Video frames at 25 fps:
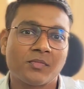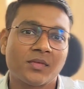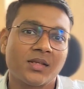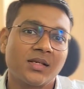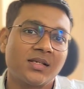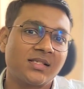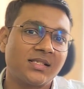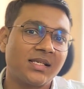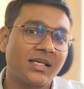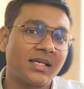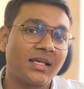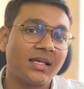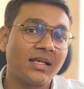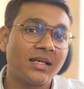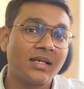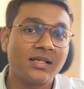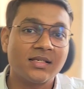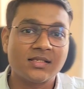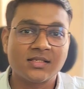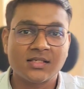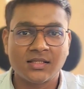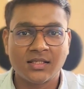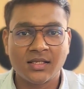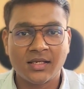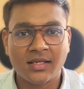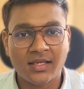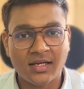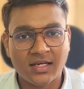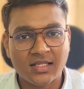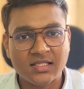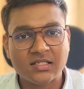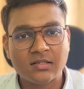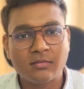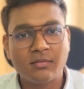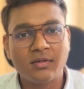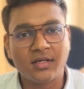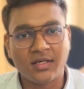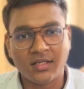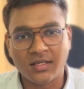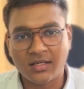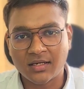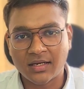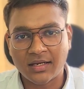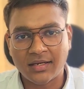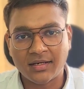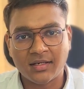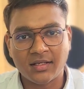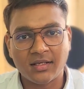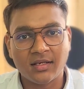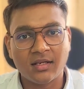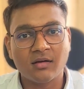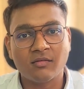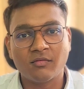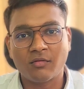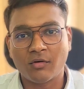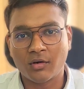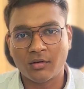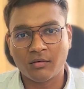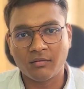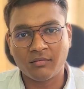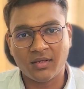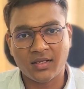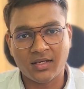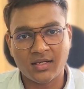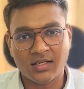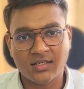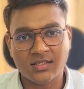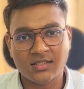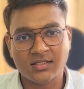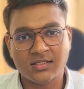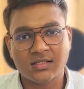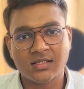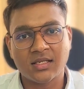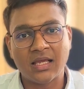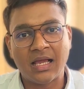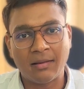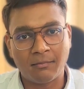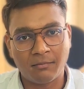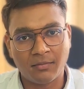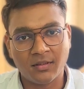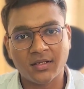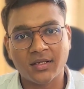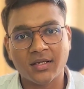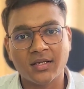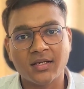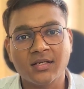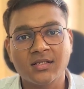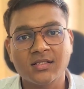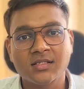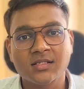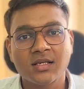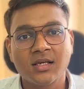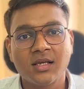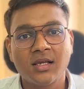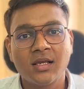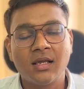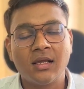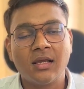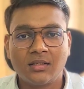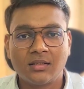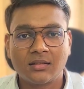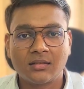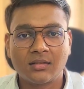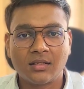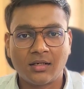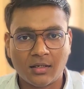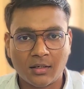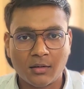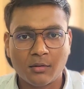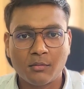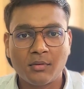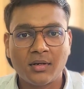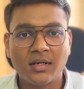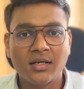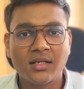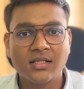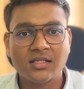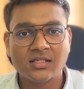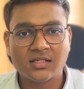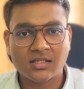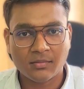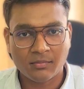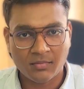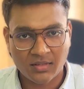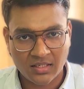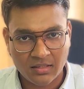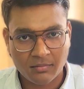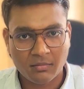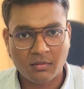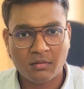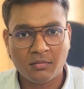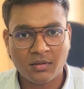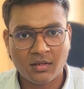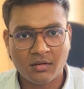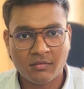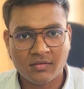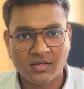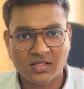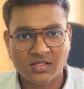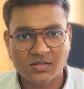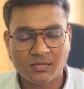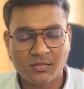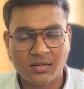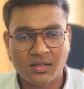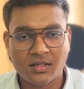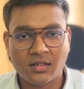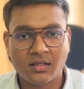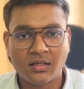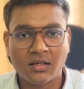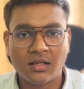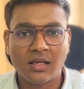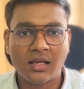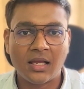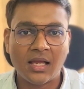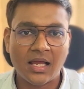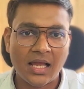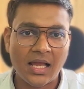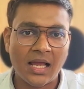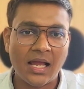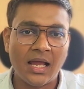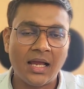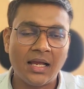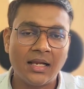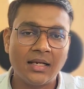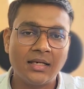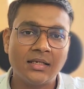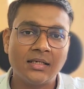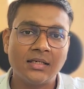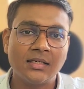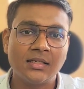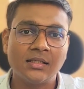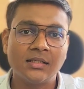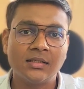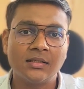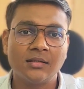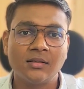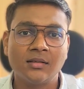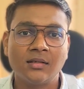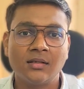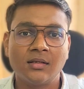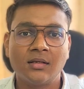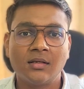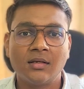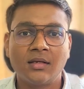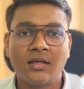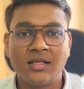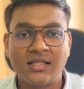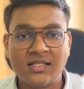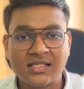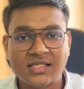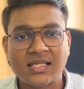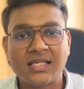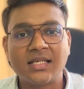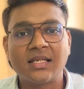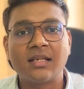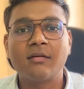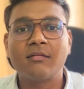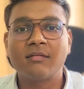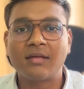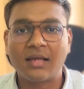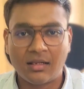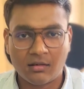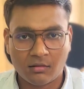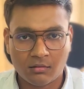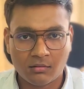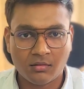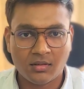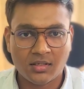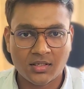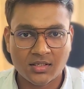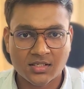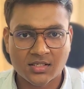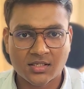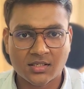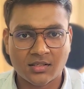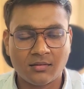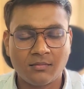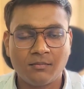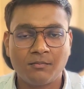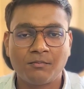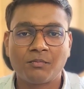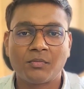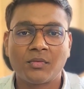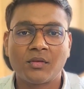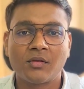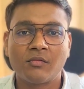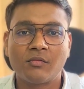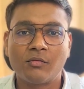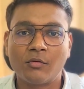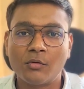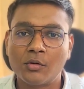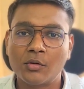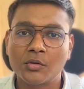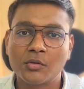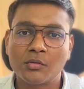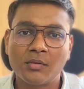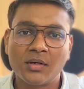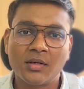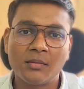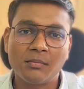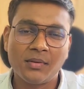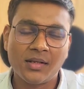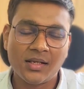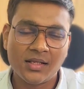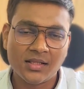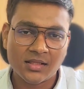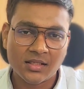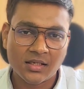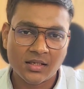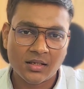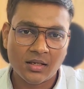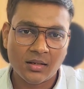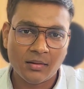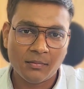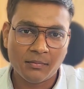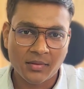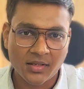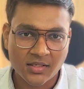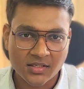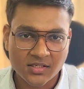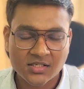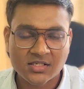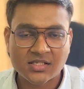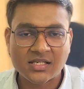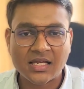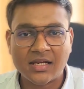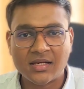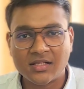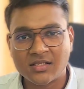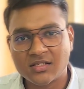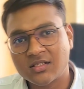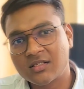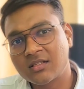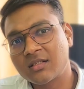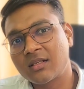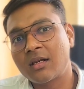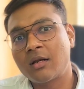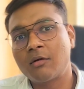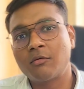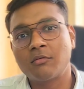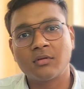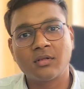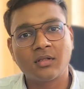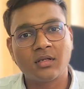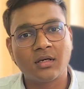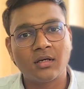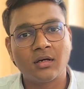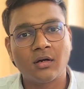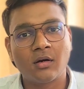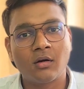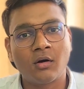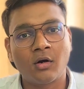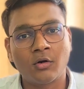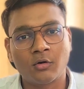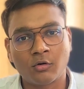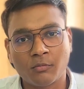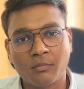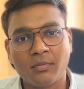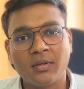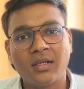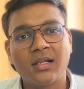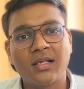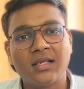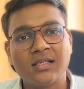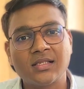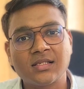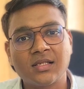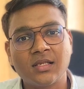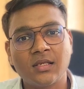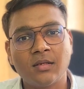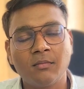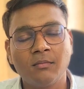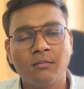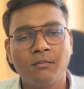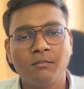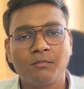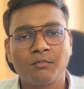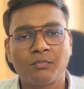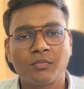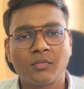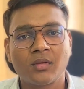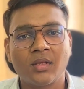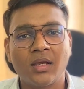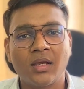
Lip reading: Second is the eligibility criteria for various applicants. Third one is minimum investment and incentive calculation. Fourth one being the major challenges around the Auto PLI scheme.